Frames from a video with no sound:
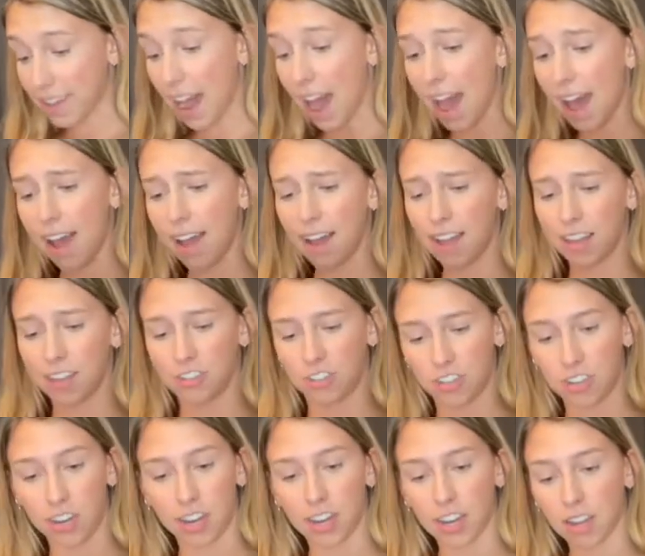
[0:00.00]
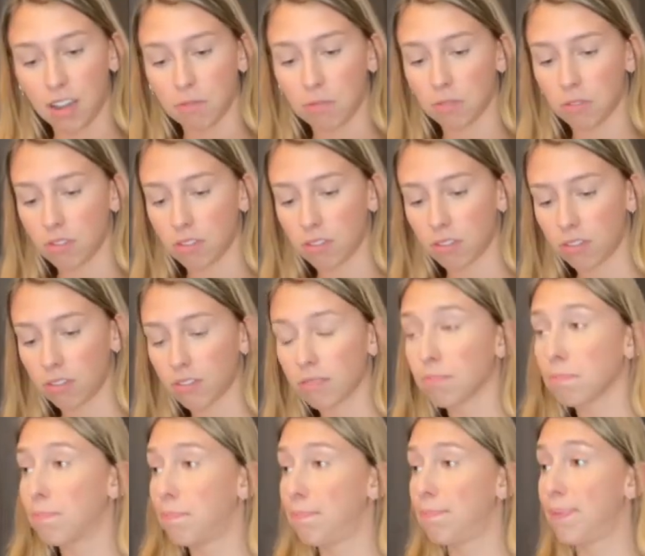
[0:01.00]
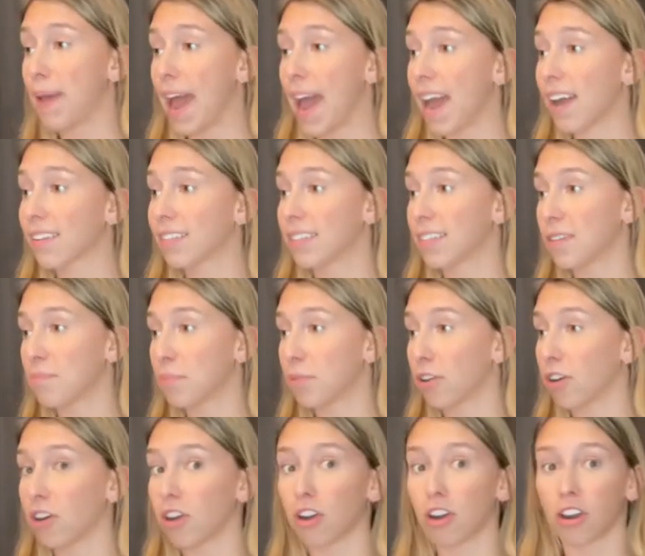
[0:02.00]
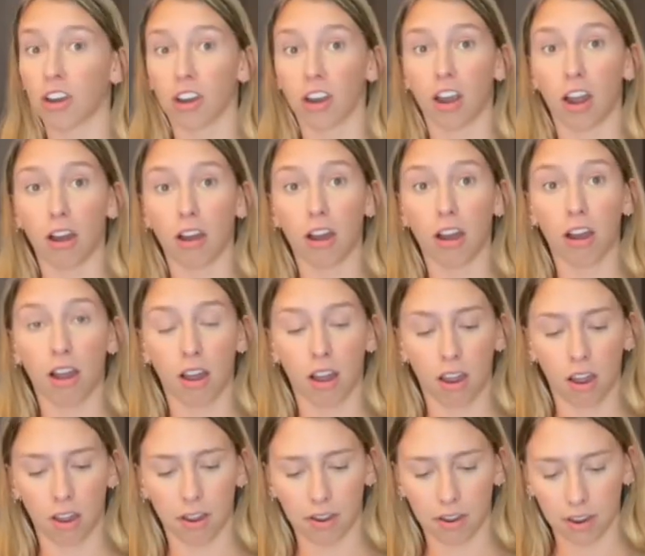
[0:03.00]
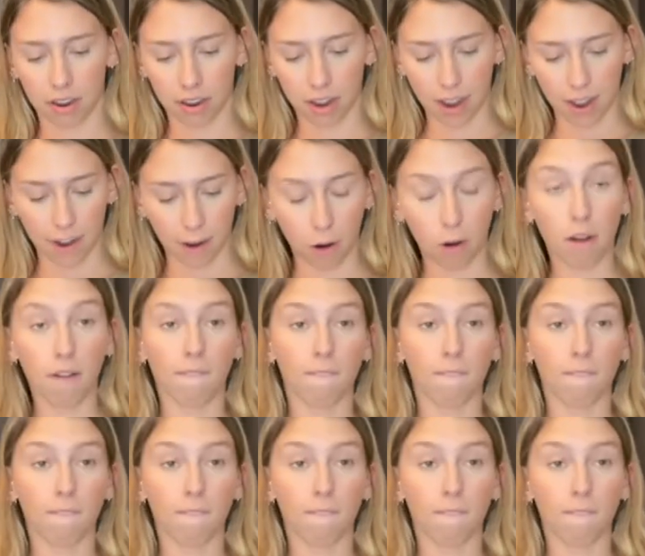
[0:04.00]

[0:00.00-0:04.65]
my gosh! It comes with a little back zipper. How